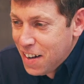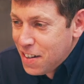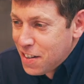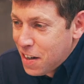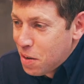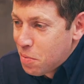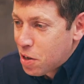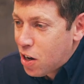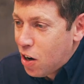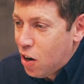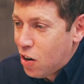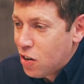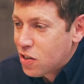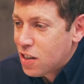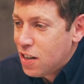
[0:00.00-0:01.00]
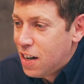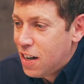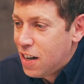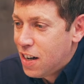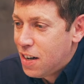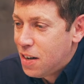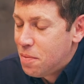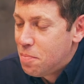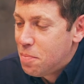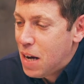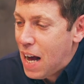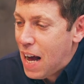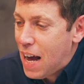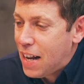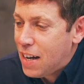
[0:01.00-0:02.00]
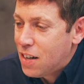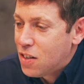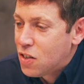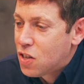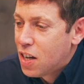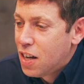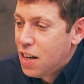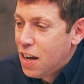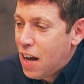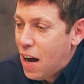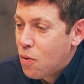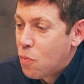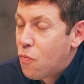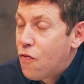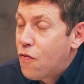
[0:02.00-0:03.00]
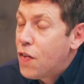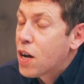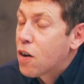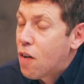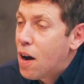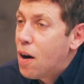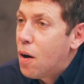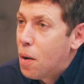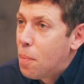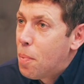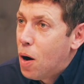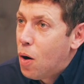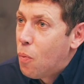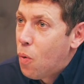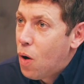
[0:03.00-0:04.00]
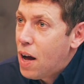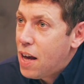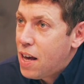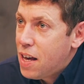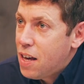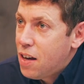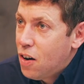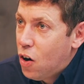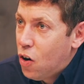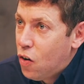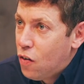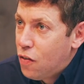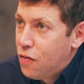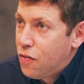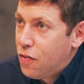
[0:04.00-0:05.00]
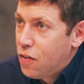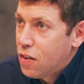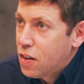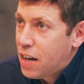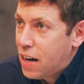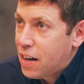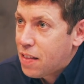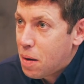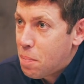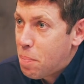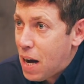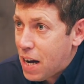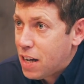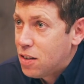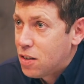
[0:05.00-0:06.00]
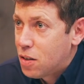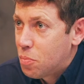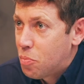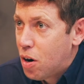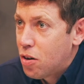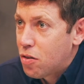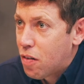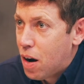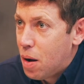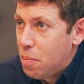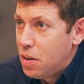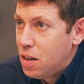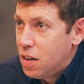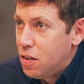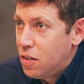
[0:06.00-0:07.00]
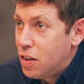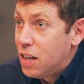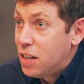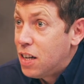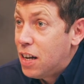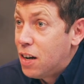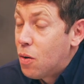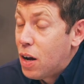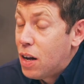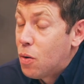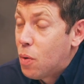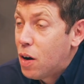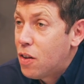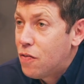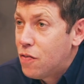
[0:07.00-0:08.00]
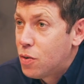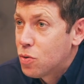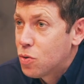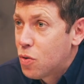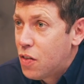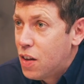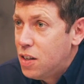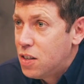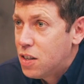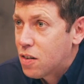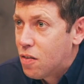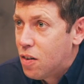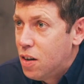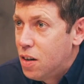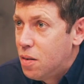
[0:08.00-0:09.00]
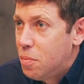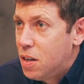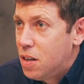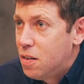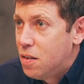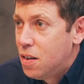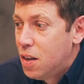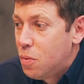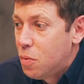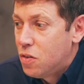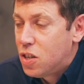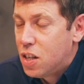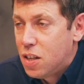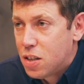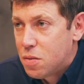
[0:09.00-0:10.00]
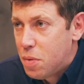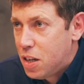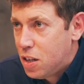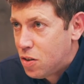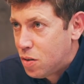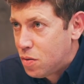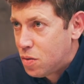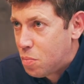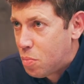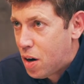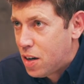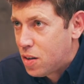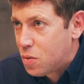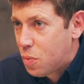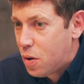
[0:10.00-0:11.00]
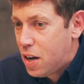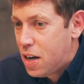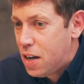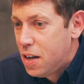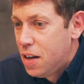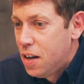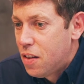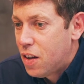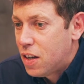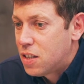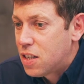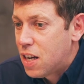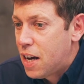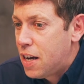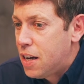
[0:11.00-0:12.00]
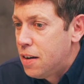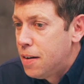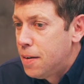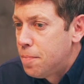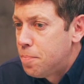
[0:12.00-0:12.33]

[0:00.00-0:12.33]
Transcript: Send them a card and figure out a way of getting them back into the program in a way that feels authentic, right? I mean, we've seen this many times with brands where they say,